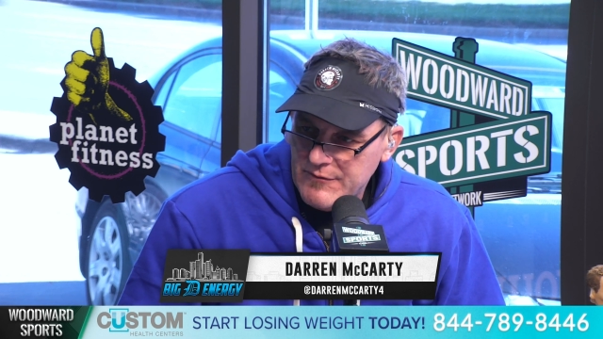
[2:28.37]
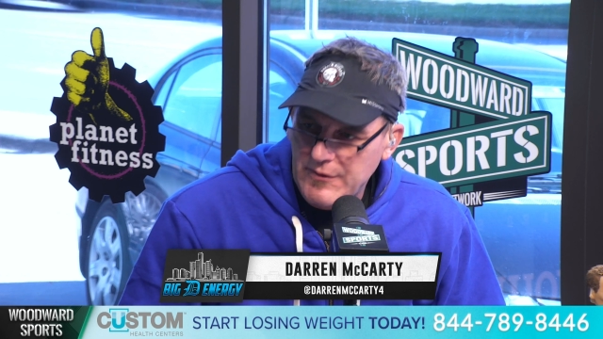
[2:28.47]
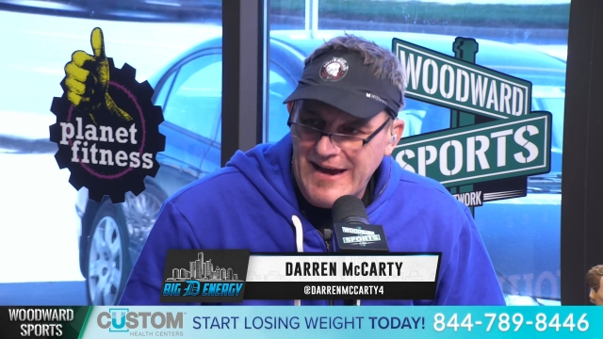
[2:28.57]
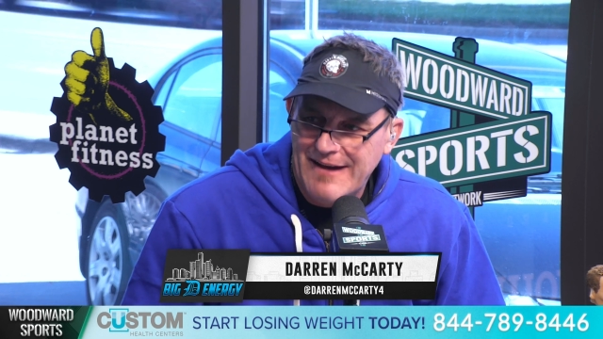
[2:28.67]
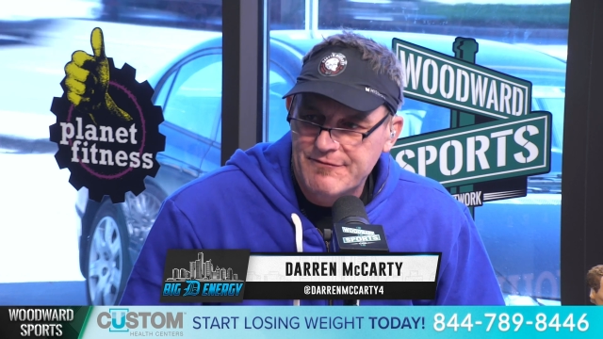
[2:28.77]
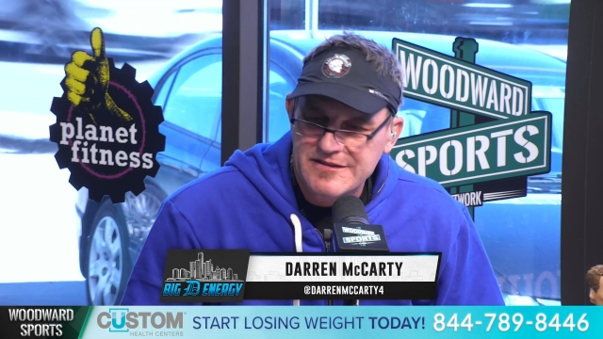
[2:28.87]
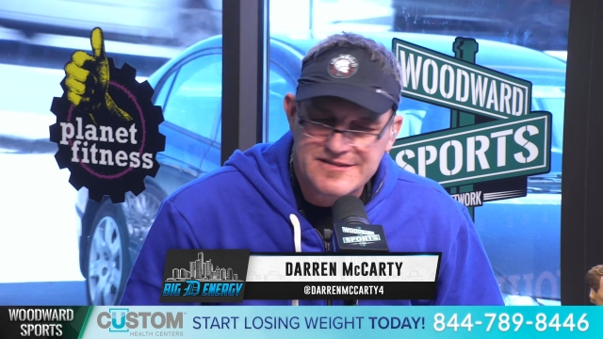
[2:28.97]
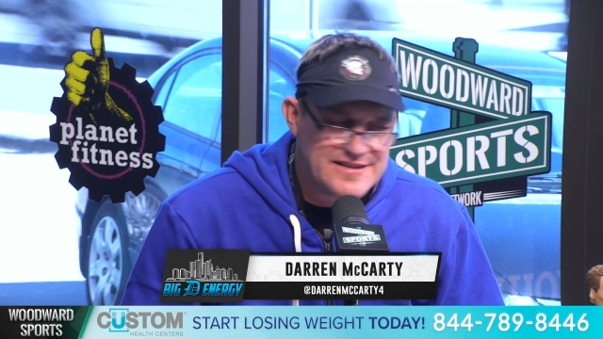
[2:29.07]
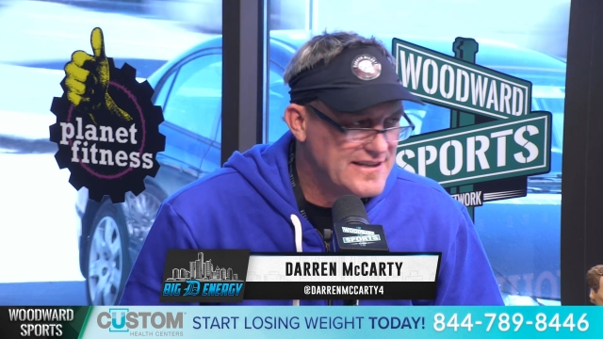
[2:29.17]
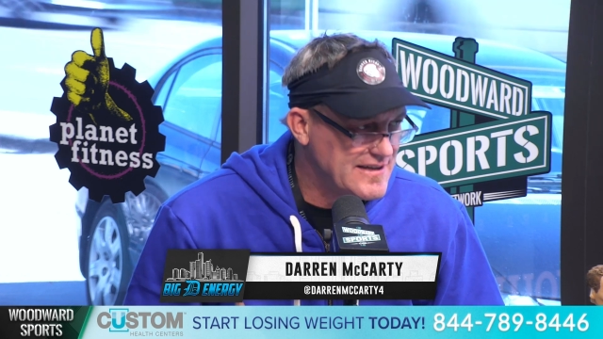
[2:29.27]
We have to
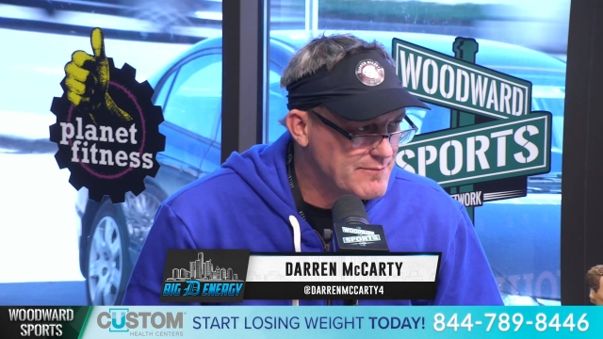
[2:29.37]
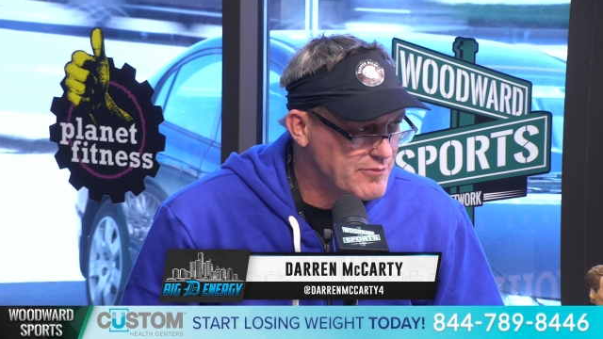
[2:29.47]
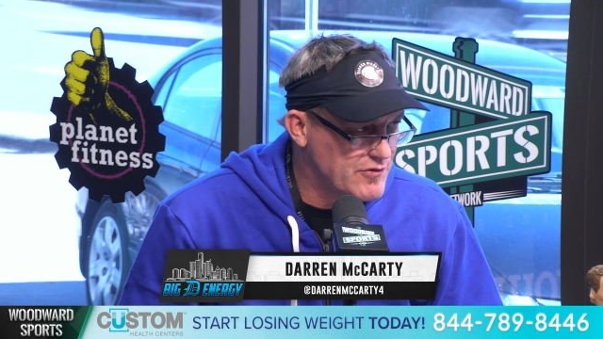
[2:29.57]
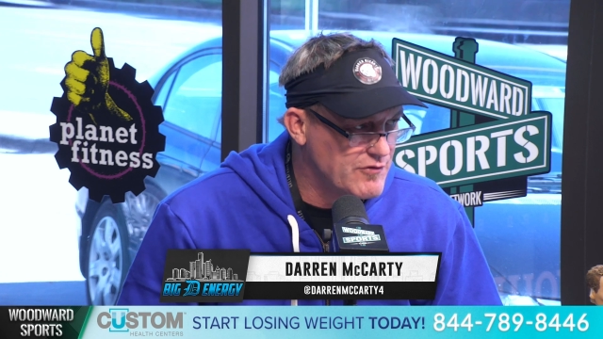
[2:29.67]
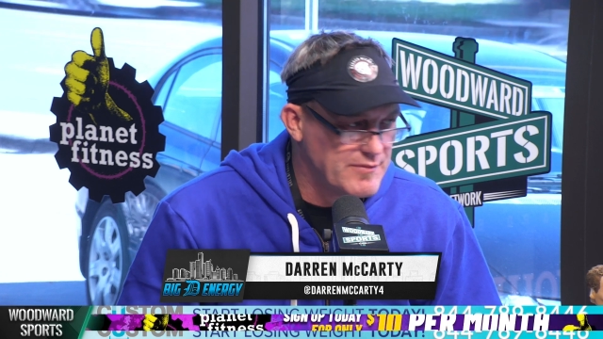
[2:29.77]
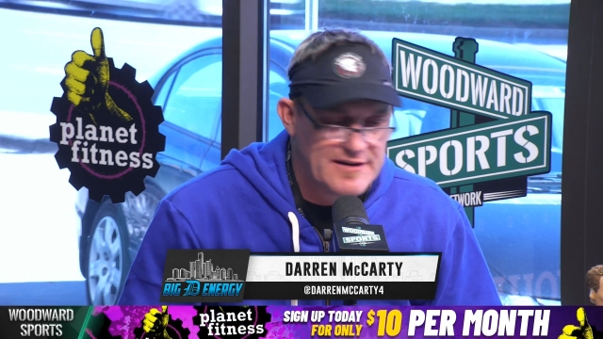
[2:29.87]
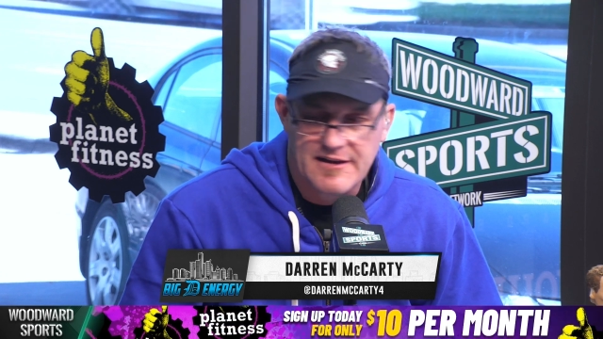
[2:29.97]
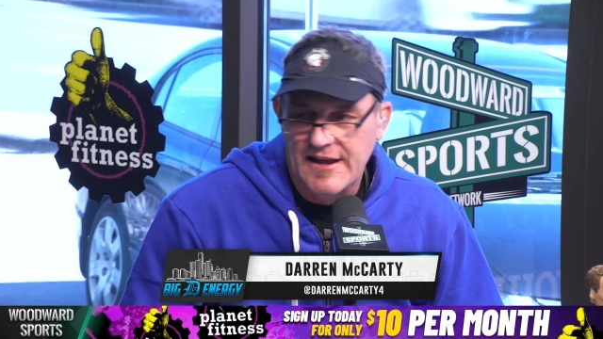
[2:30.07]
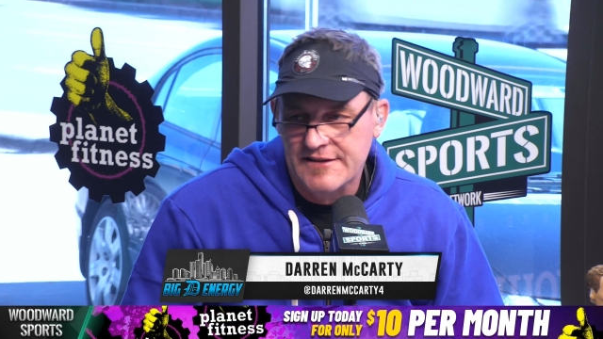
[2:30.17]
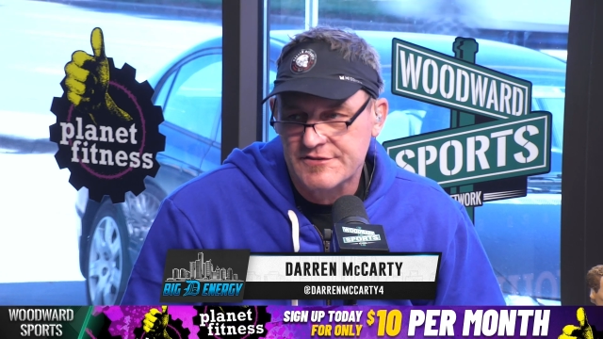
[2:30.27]
see improvement. In the
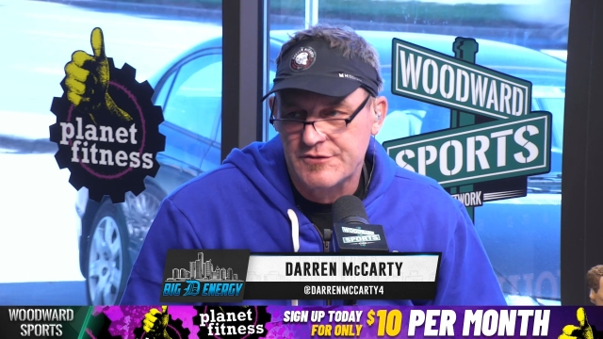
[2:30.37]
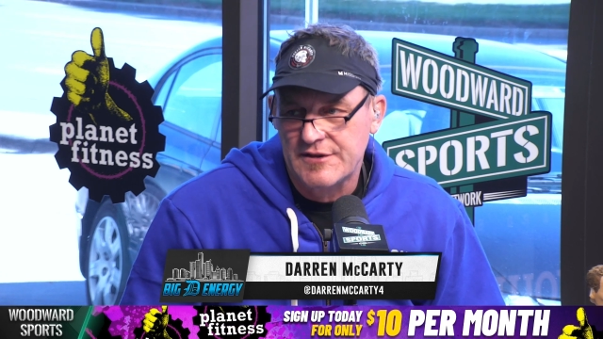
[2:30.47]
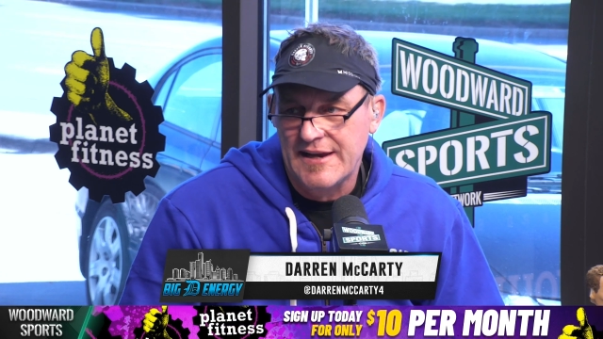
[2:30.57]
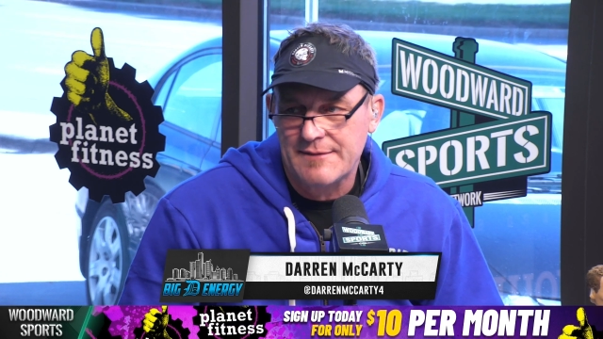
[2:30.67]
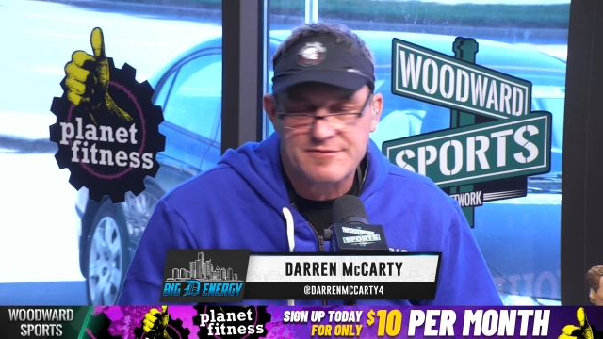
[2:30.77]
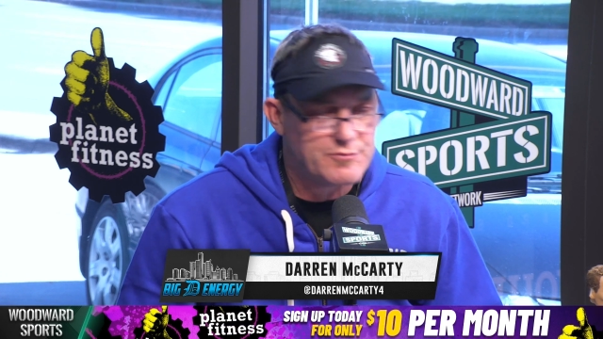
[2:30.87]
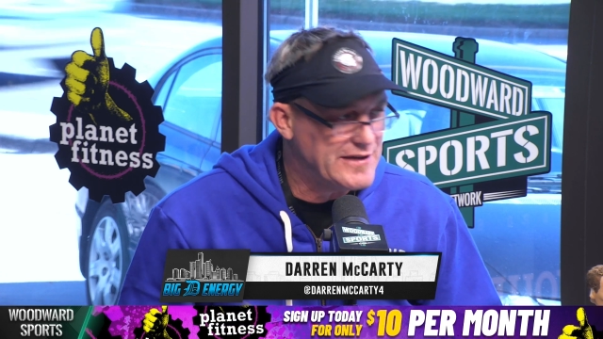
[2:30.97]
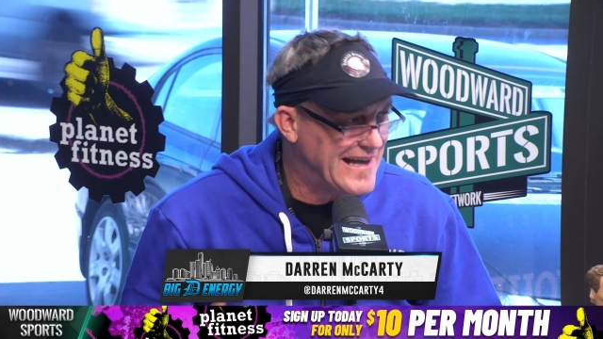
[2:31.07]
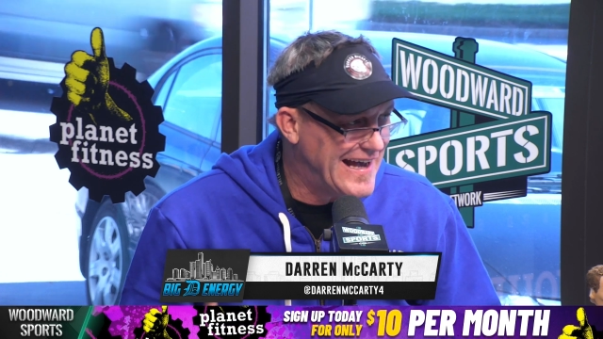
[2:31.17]
last two games, we